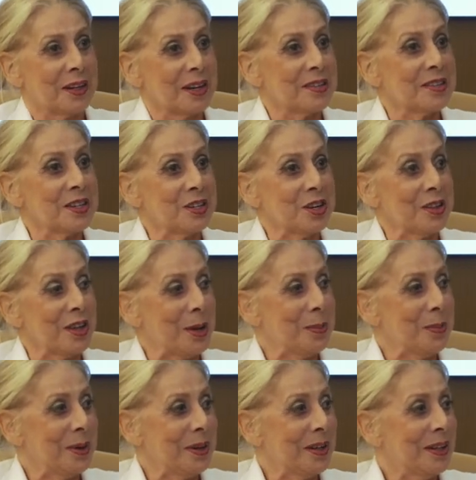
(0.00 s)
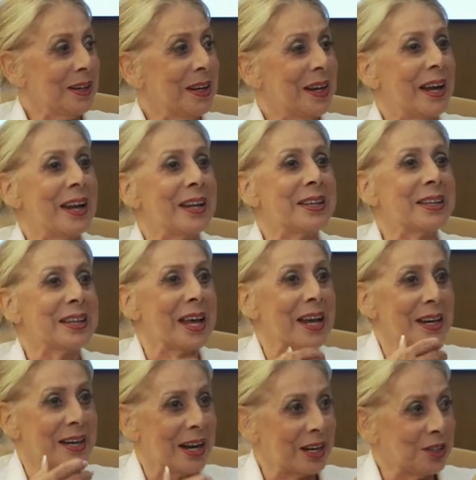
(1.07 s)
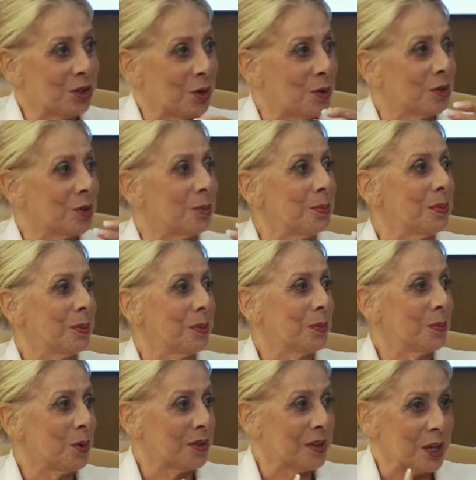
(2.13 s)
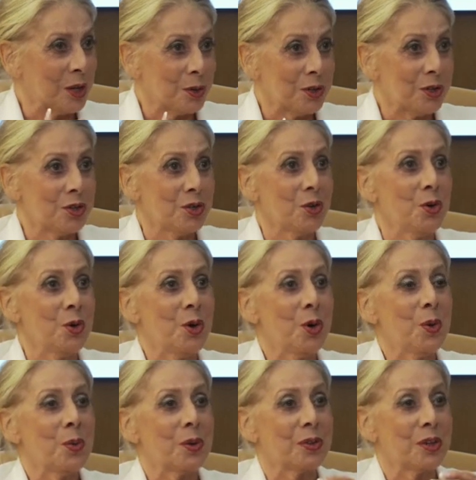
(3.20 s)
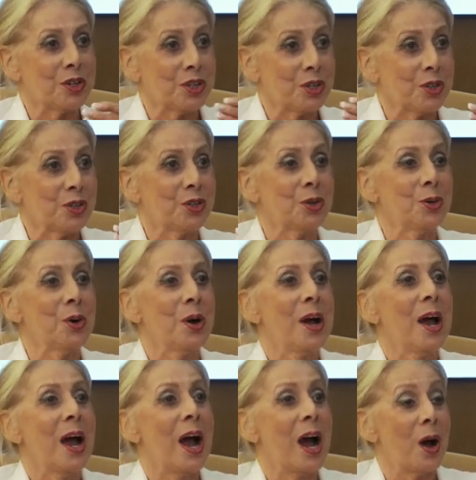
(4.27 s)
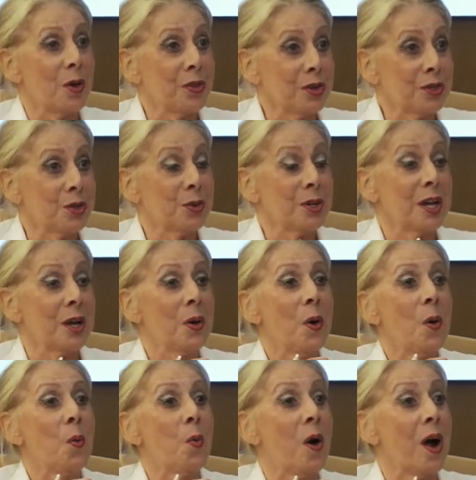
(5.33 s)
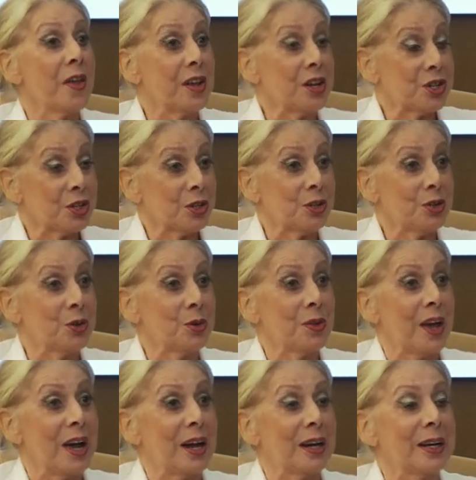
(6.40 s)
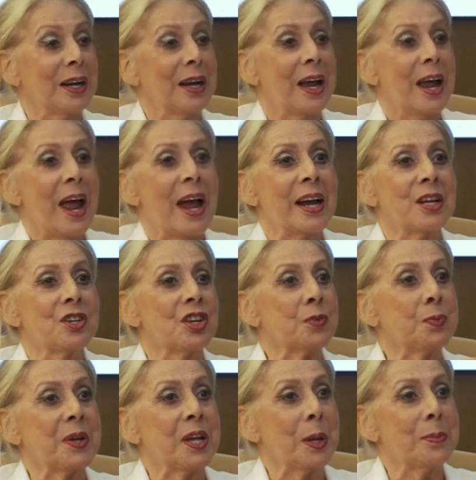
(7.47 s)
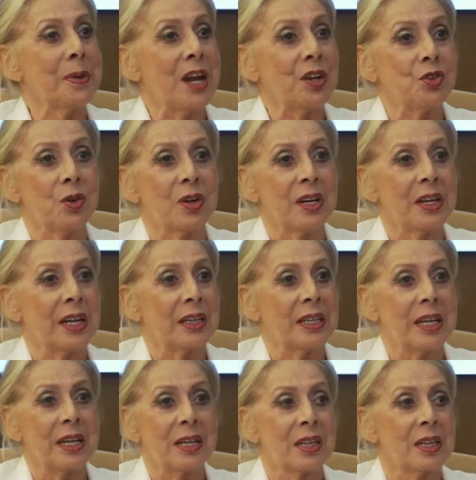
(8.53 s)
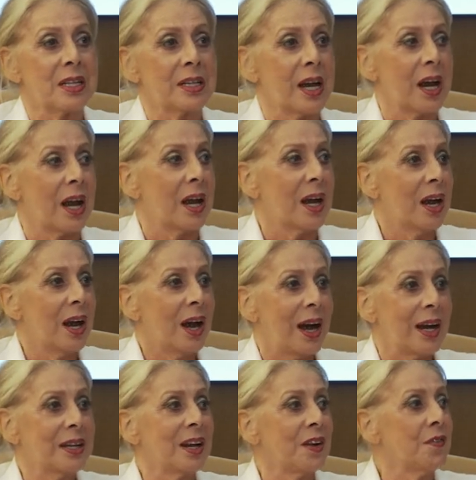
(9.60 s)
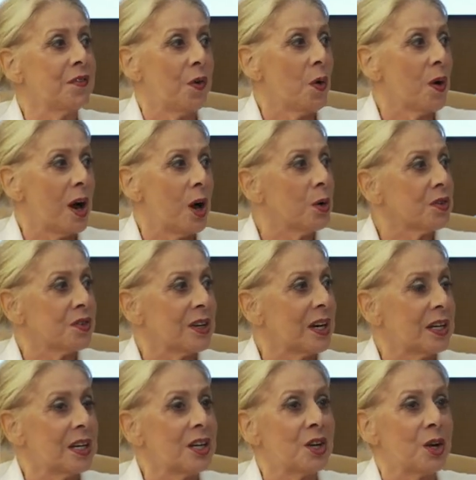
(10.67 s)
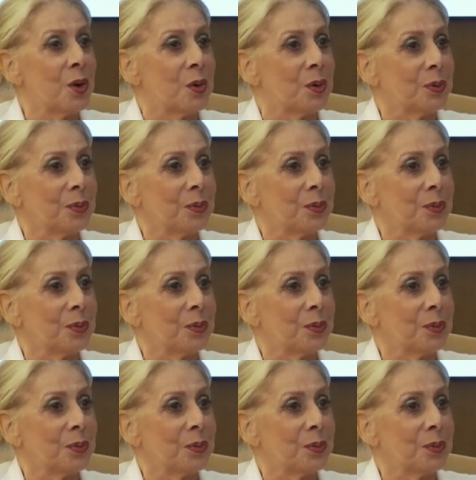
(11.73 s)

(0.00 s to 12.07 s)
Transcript: Listened to them, and then I told them what they could do, what they should do, how they're doing it, why they shouldn't do that. And it just became natural. And at the end of the day, I'd done 4 hours and I didn't know.